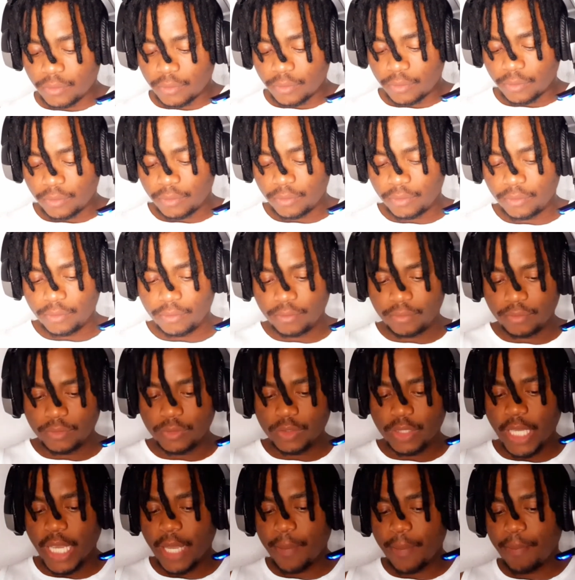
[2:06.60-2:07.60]

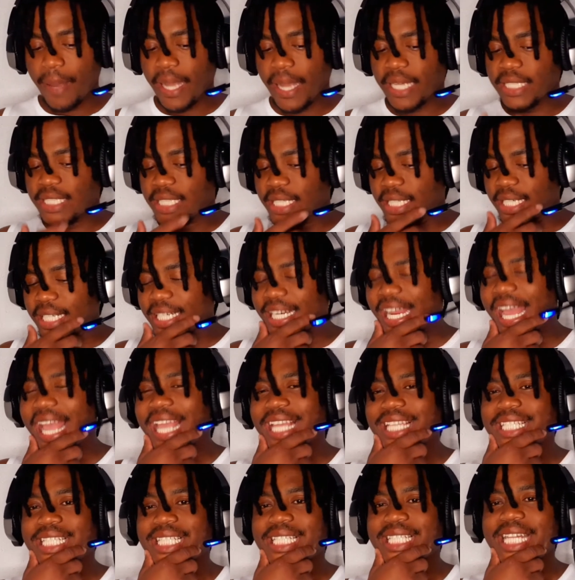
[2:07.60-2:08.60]
Okay, bacteria
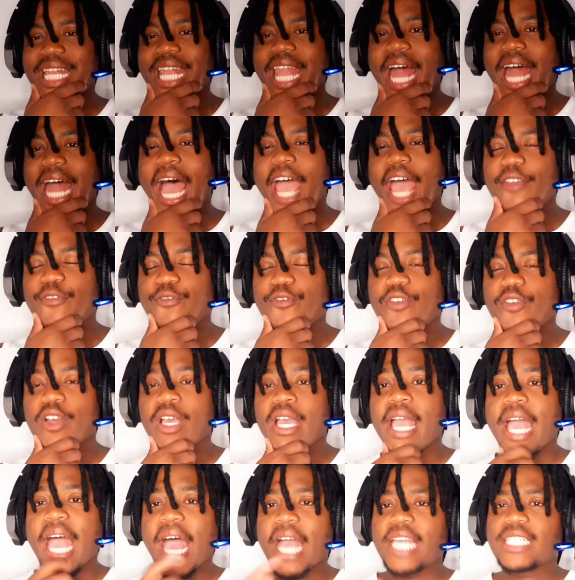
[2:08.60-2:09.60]
is
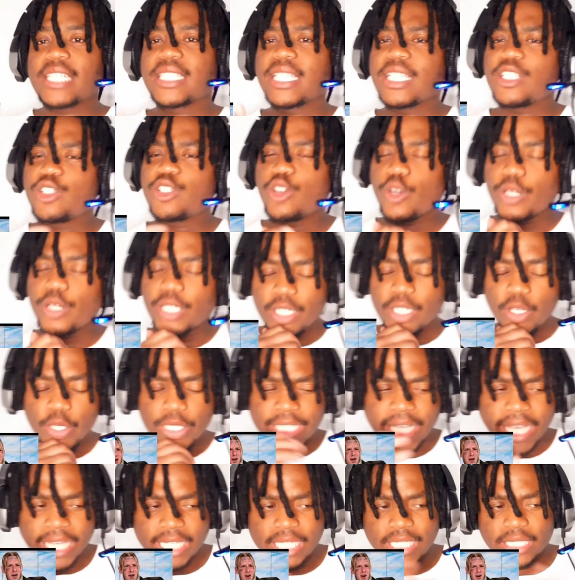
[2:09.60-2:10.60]
life. I still
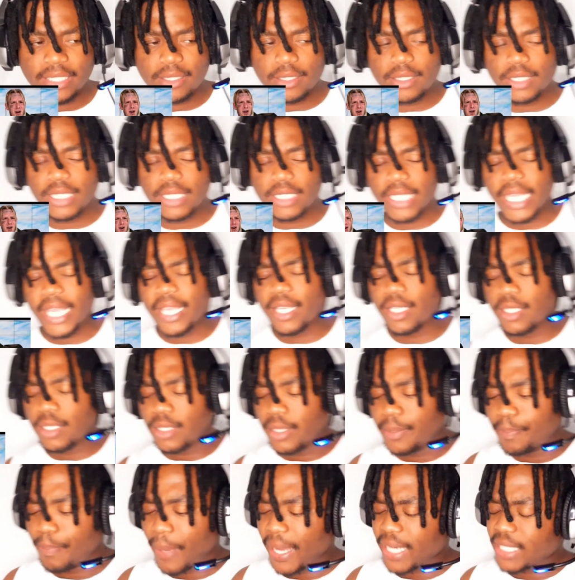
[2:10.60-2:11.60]
don't get this. You're
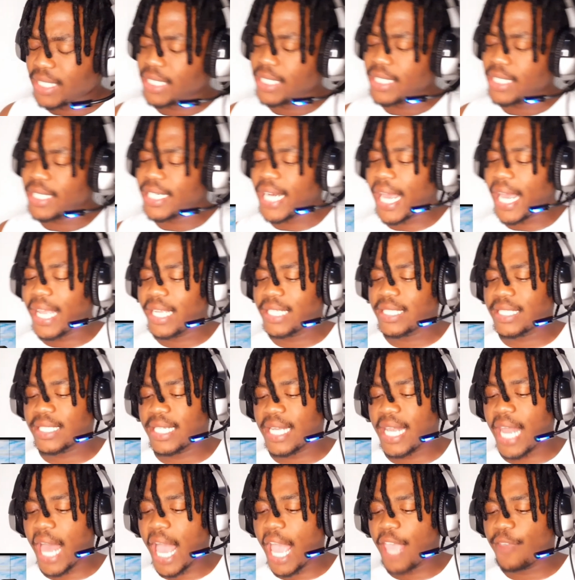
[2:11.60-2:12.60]
saying bacteria is
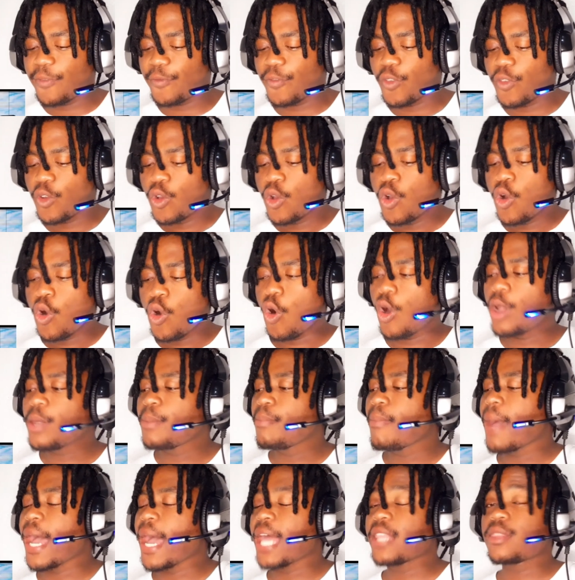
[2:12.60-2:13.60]
life on
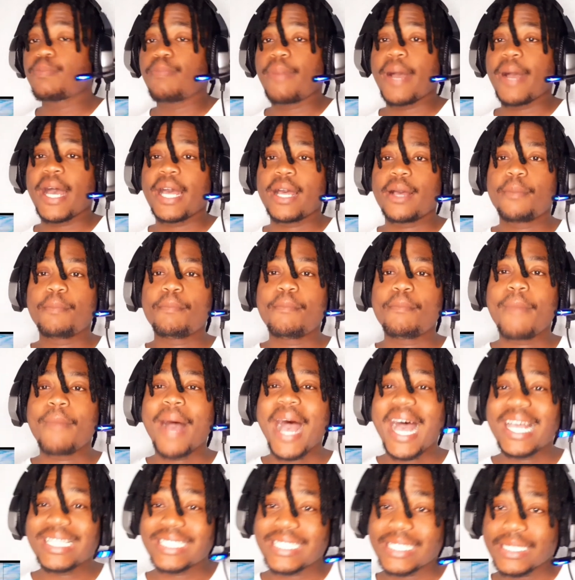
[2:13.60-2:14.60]

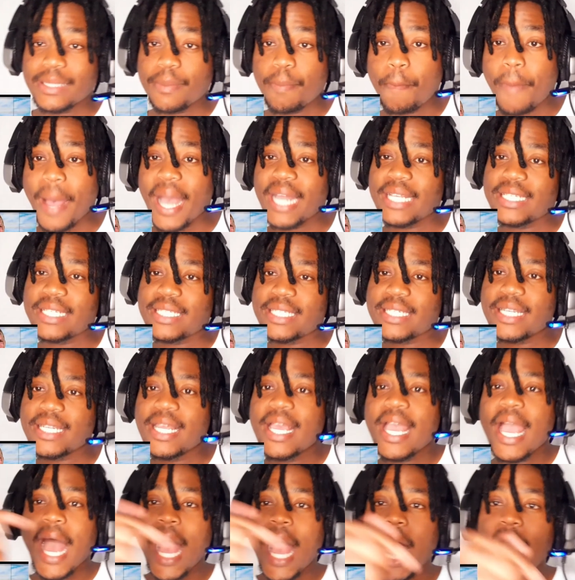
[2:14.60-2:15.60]
Mars, but
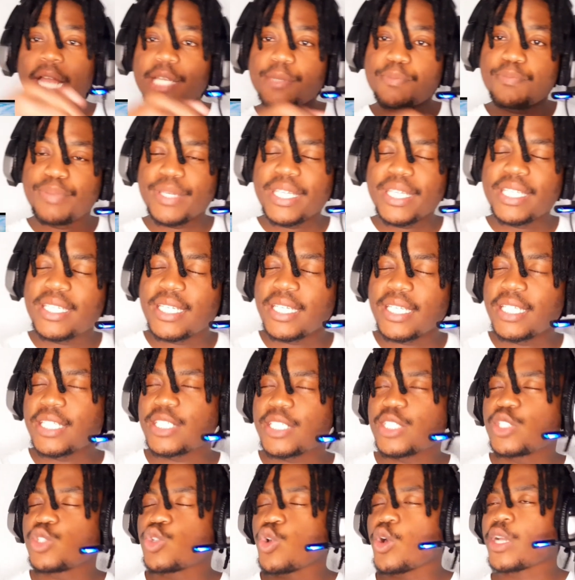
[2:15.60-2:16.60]
heartbeat
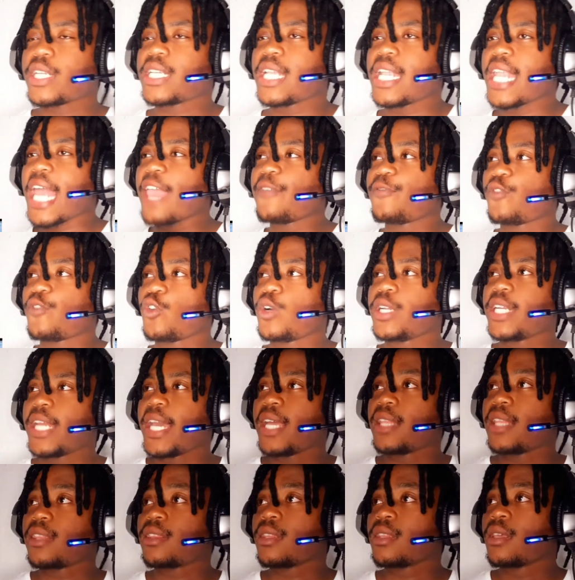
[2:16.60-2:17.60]
is not life on
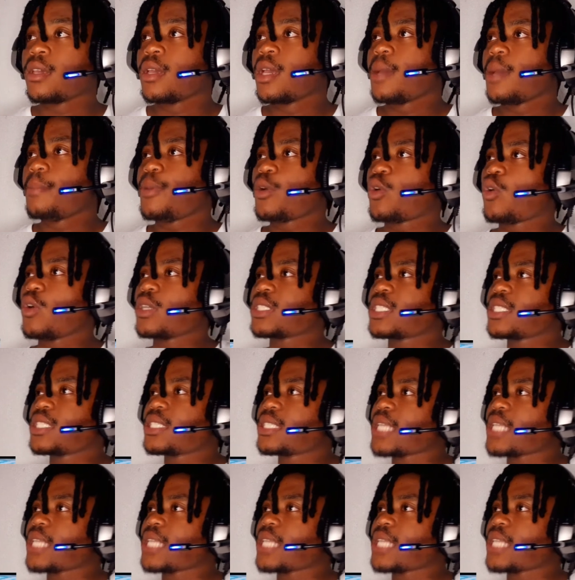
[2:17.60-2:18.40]
Earth because it's